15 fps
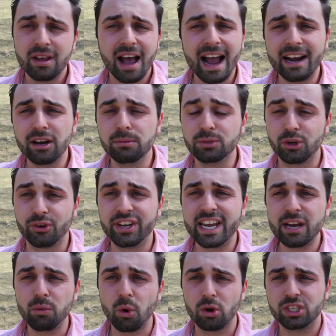items or
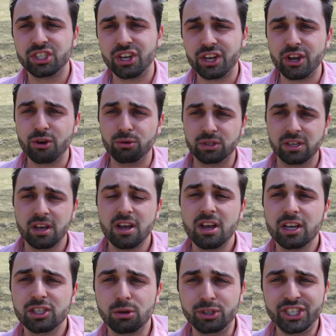keywords to use.
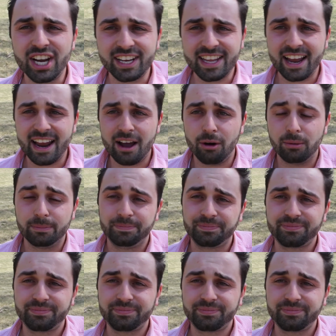So check that out.